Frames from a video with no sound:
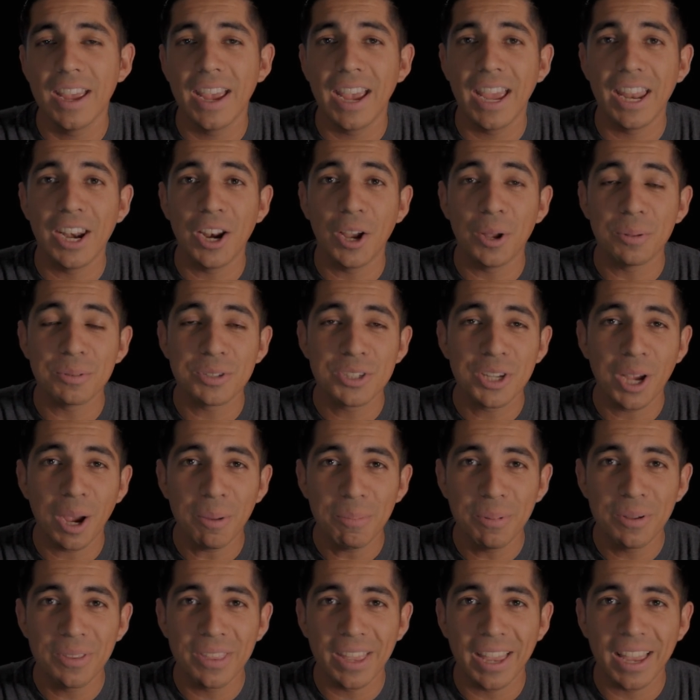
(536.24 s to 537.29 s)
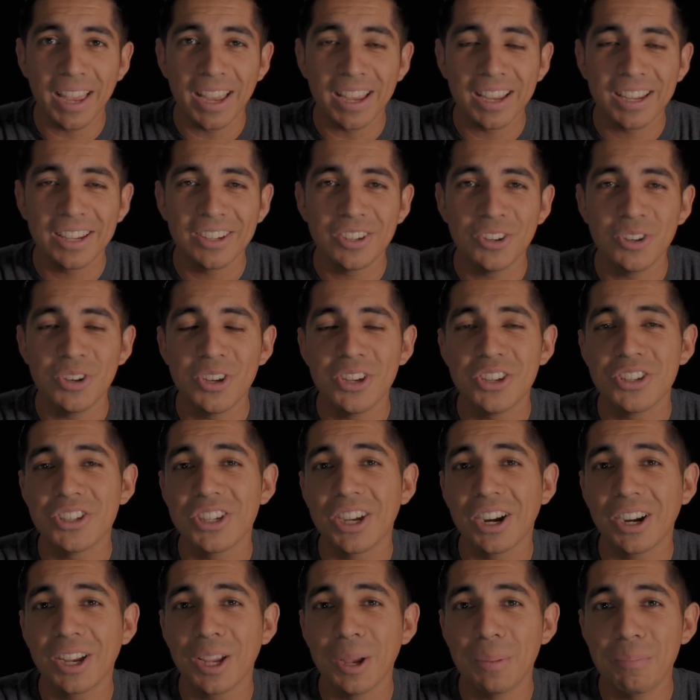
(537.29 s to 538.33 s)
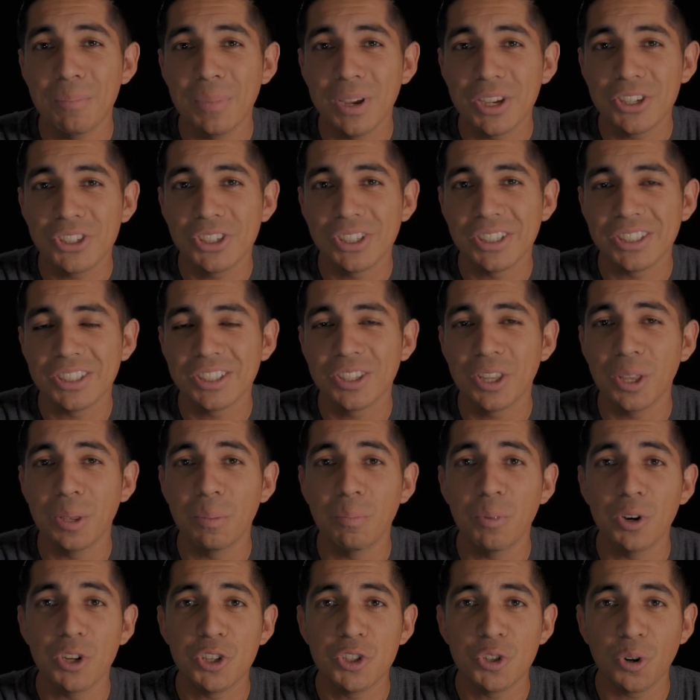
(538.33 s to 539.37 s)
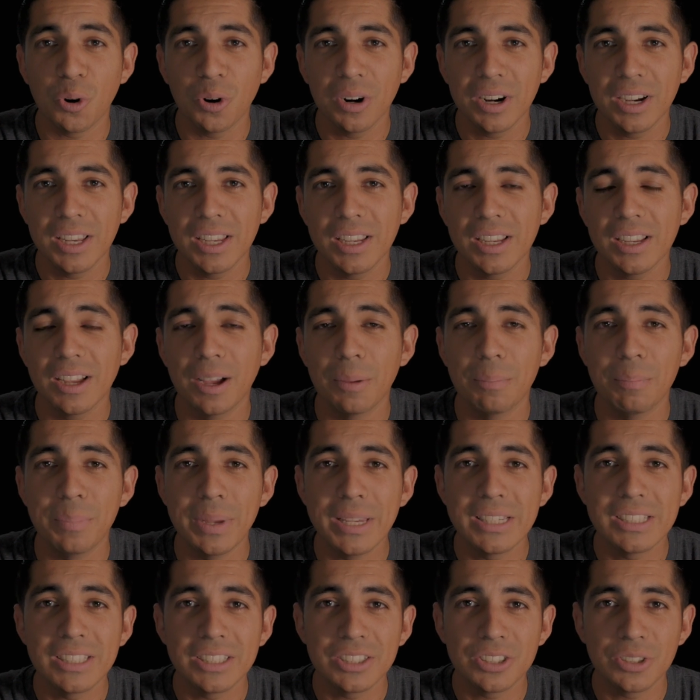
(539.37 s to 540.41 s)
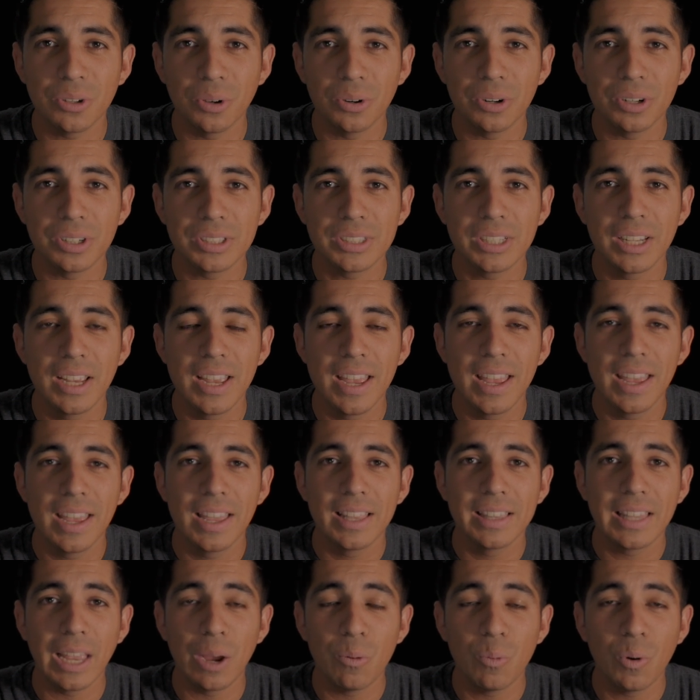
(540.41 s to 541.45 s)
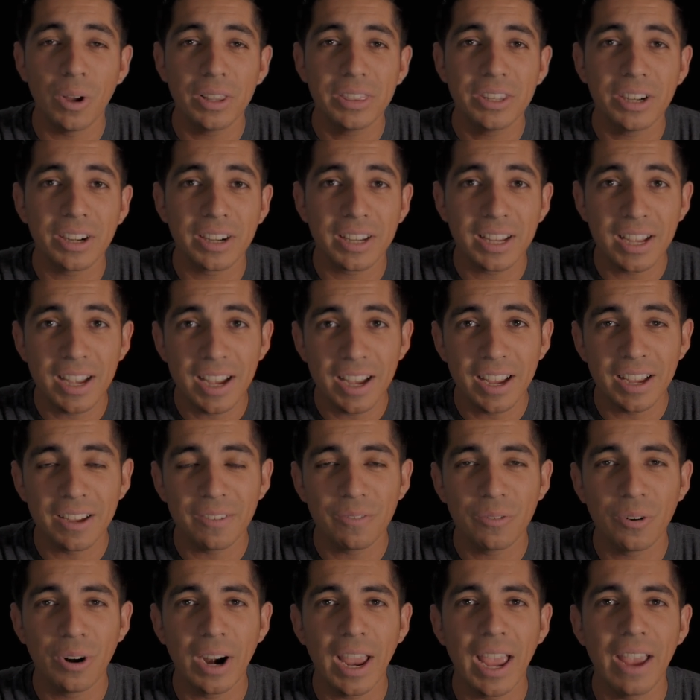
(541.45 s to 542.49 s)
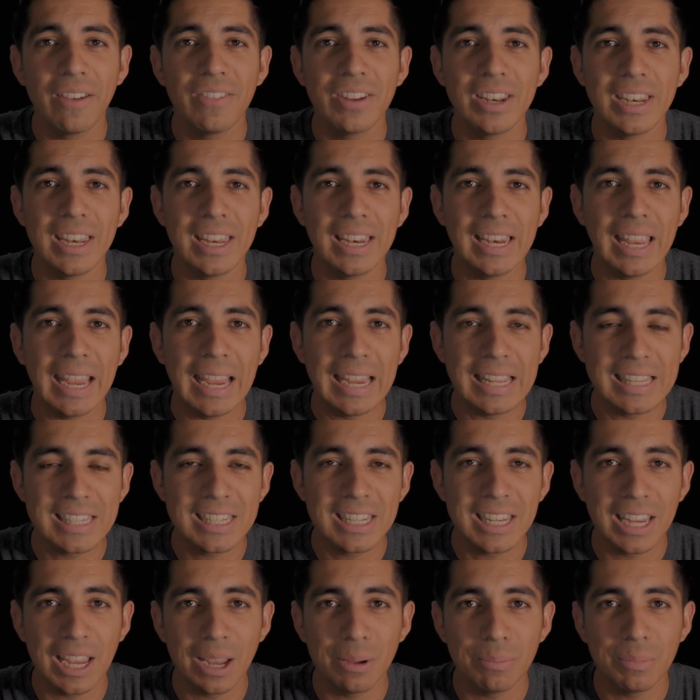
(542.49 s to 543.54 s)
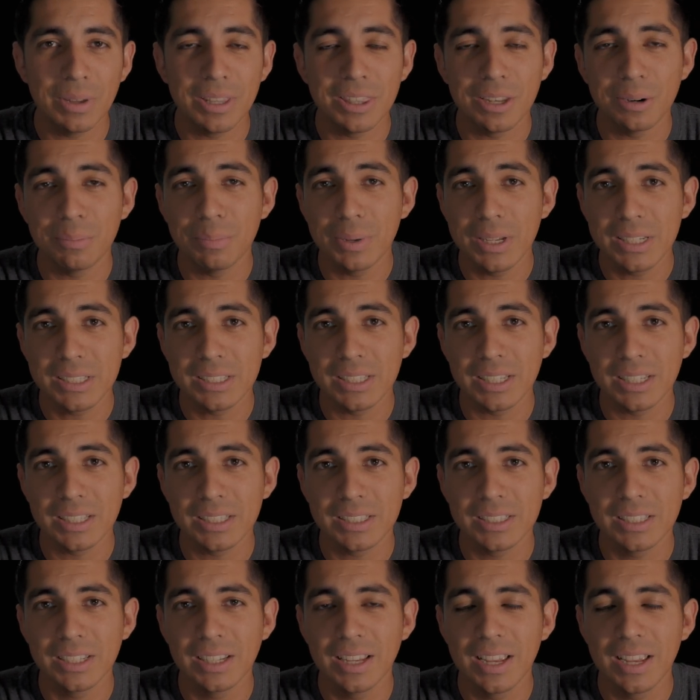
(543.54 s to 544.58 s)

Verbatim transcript: And on top of that, you need to share commissions to the majority of business owners that want their cut for having an ATM in their business